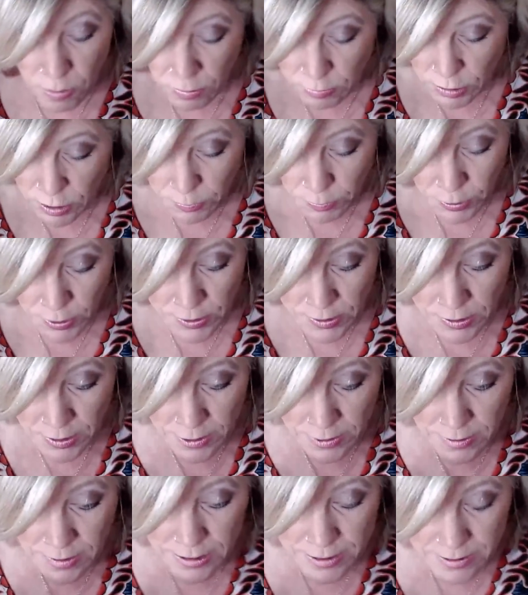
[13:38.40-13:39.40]
I'm going to point
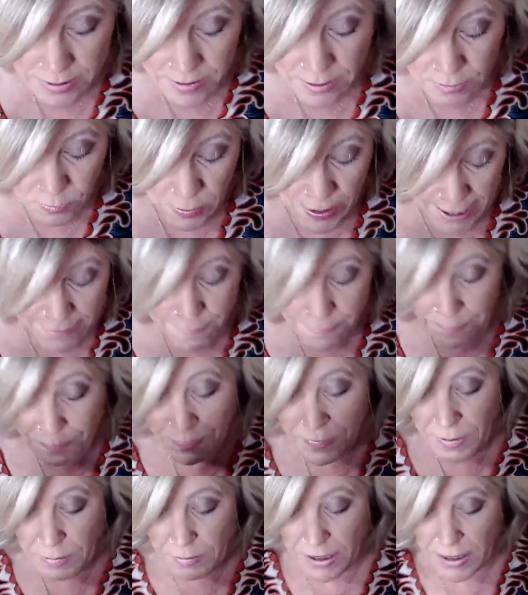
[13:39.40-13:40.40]
out this as well,
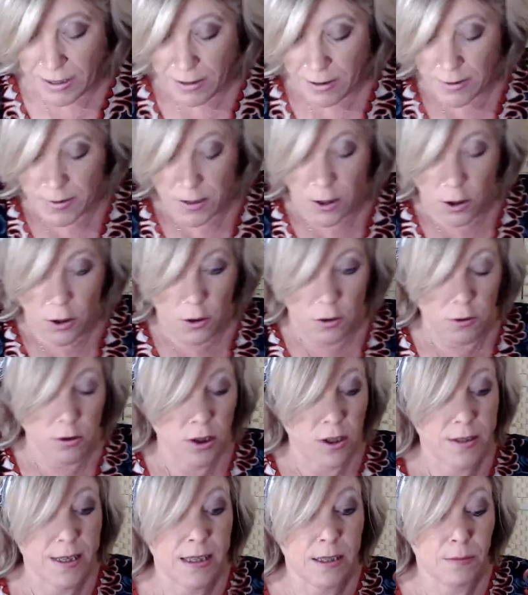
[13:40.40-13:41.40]
because
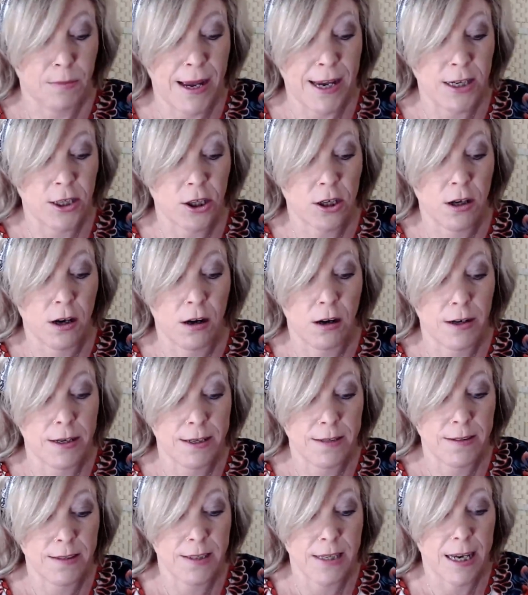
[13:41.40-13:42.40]
under this Page of
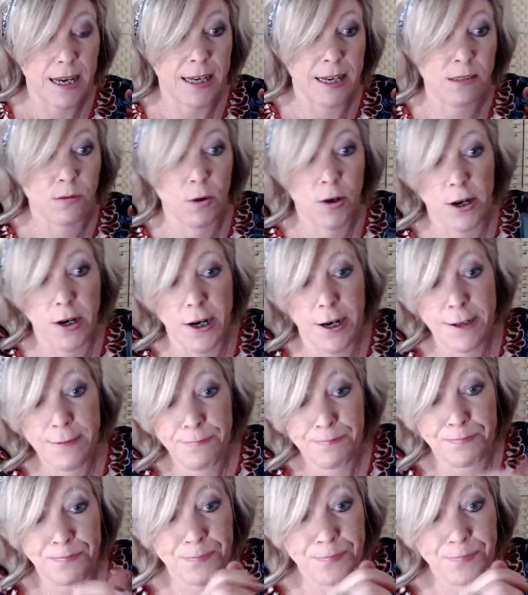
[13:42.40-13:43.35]
Coins is where,